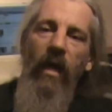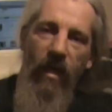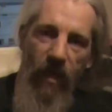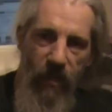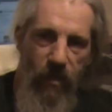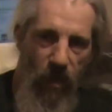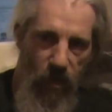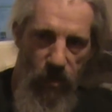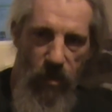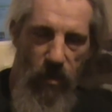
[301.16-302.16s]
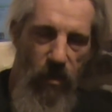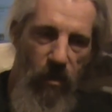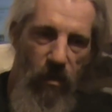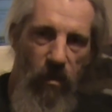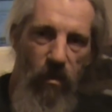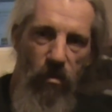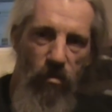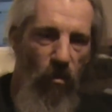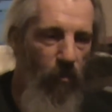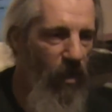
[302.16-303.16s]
get in touch. Just drop me